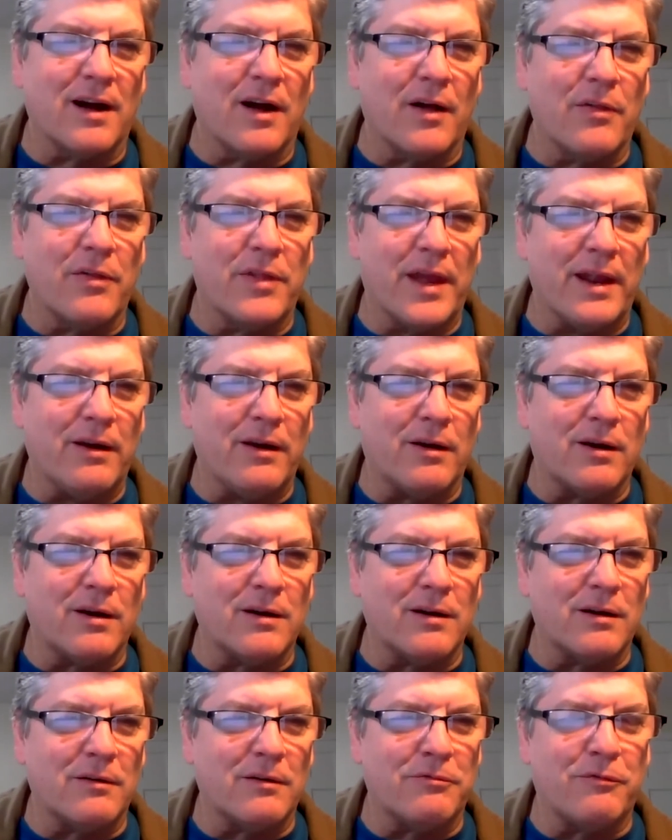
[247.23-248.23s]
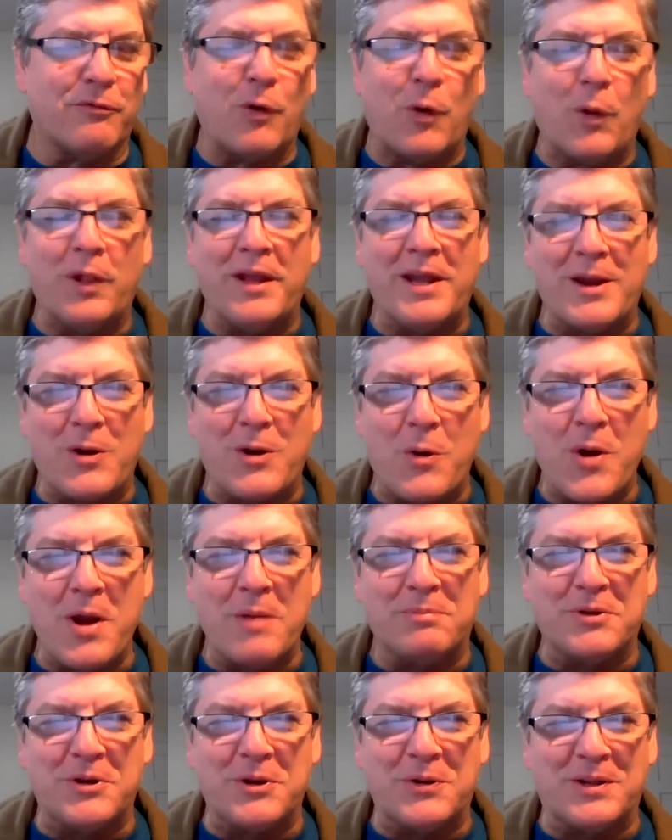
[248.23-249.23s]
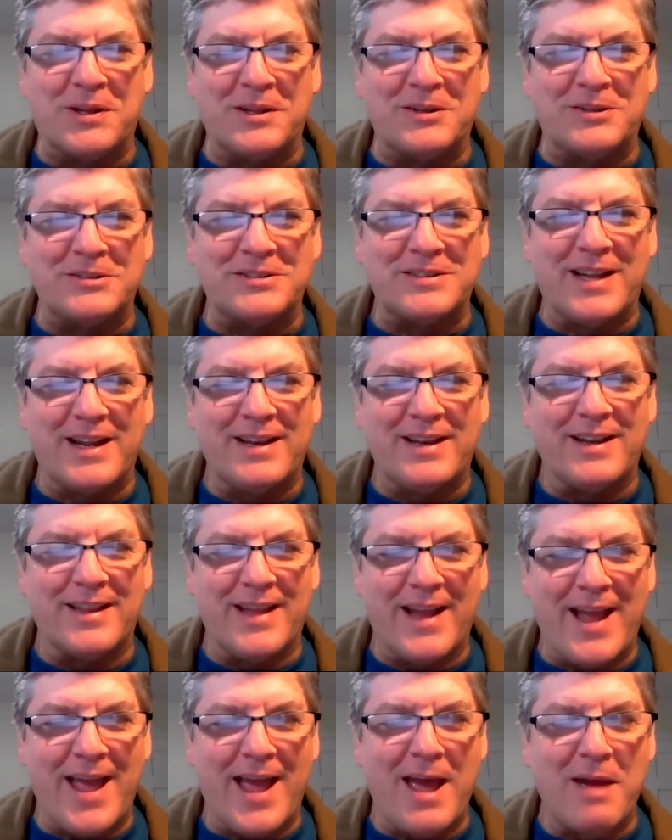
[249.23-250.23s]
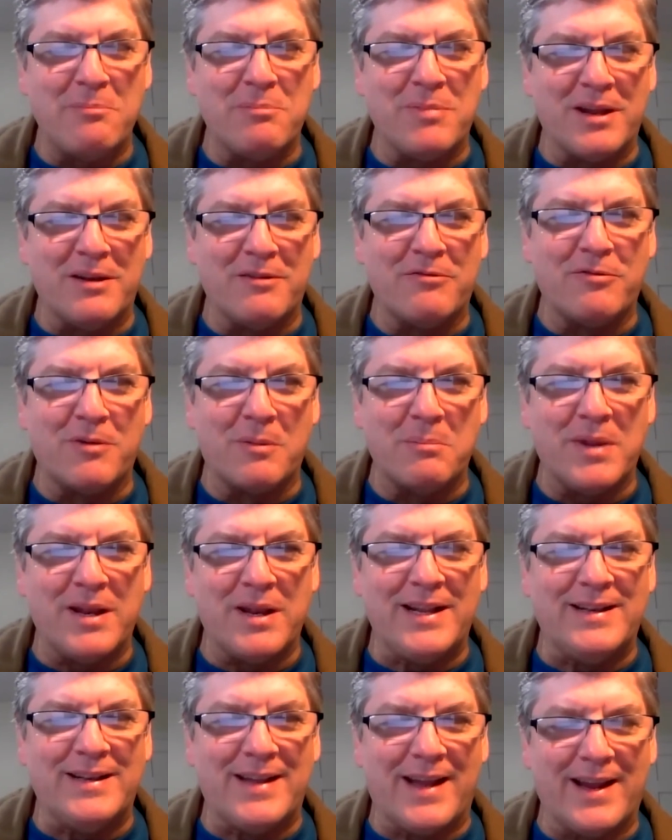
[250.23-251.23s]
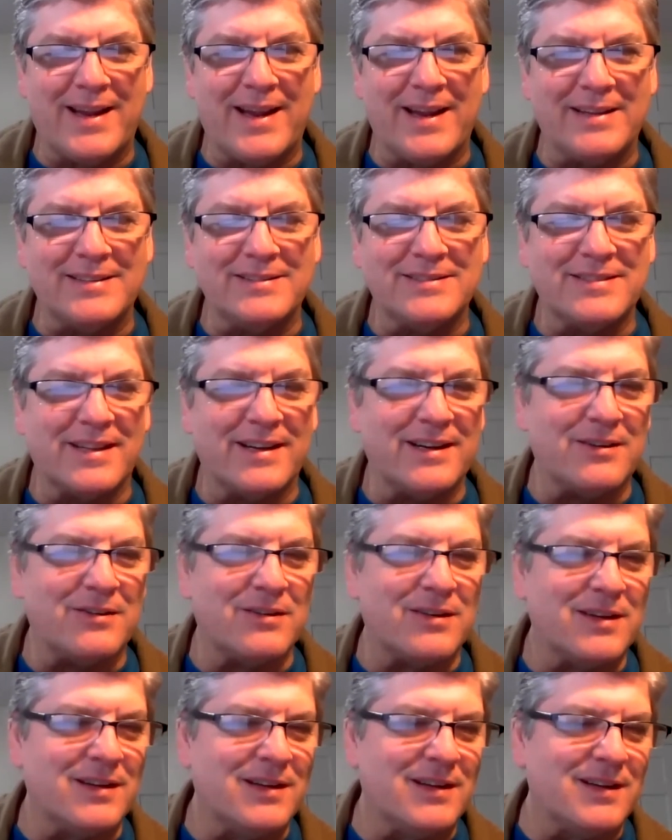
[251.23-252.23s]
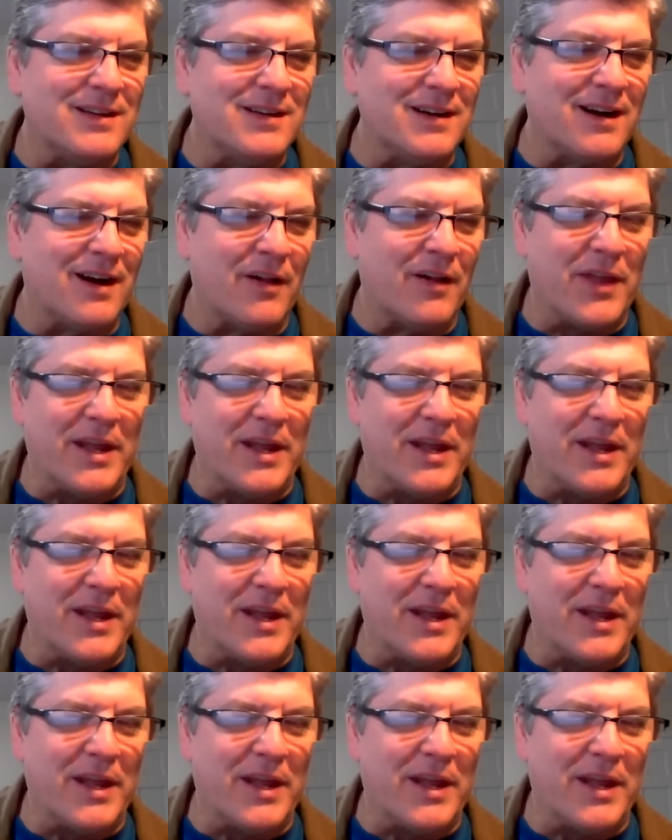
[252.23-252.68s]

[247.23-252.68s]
They are a fully equipped nuclear state, and they have been for many decades now.